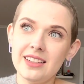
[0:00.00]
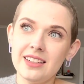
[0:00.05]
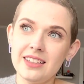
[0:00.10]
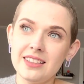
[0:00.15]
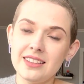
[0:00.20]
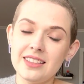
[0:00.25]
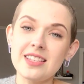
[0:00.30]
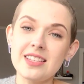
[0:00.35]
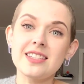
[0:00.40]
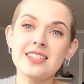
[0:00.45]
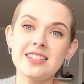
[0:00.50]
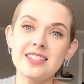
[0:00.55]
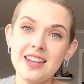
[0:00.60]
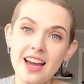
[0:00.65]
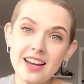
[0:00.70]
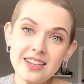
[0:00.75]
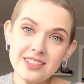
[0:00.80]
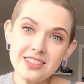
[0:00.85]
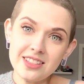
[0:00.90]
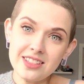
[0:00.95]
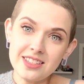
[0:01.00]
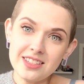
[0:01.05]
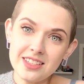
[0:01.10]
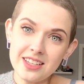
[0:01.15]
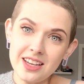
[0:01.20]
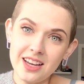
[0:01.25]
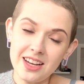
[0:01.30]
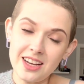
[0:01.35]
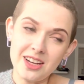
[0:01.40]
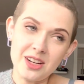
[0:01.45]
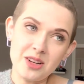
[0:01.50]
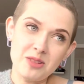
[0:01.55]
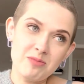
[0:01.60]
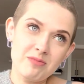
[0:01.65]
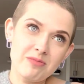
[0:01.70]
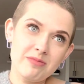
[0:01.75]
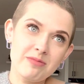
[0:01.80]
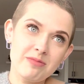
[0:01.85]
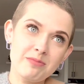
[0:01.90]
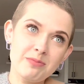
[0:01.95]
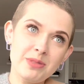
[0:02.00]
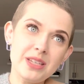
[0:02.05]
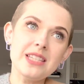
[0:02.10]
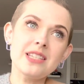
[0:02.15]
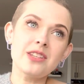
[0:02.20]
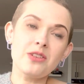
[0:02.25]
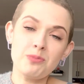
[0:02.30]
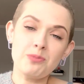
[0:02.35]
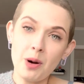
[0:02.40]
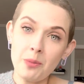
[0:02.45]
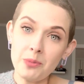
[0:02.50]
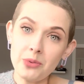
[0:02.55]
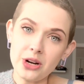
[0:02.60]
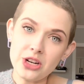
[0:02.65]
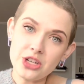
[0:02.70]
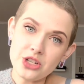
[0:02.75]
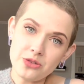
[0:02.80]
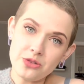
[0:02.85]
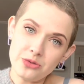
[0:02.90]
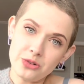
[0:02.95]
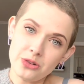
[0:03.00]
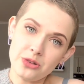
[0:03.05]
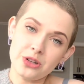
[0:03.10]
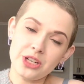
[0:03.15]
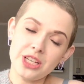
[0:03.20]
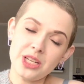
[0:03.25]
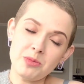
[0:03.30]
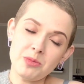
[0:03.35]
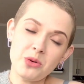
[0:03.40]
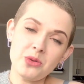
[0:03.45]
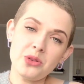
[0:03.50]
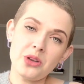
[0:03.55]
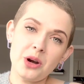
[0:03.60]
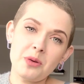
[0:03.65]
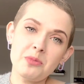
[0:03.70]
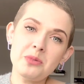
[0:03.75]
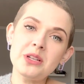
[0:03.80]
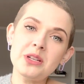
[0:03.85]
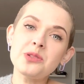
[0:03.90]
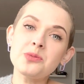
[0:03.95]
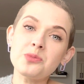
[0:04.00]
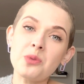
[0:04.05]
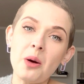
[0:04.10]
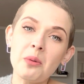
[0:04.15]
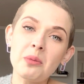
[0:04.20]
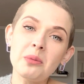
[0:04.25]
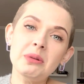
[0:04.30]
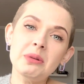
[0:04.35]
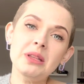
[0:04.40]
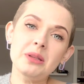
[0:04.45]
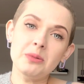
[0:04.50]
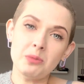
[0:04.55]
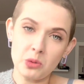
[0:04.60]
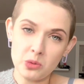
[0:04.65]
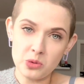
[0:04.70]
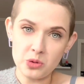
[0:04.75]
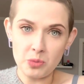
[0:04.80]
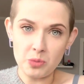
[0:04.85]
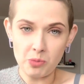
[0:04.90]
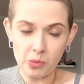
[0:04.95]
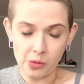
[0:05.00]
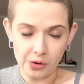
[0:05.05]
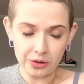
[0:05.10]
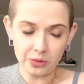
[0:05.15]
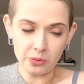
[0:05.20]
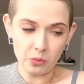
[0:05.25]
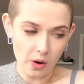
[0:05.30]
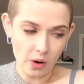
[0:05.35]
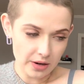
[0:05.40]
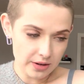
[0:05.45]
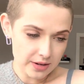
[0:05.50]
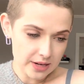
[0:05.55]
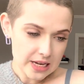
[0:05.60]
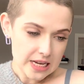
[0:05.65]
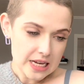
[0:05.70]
This next piece of preparation for chemotherapy is probably the most important one.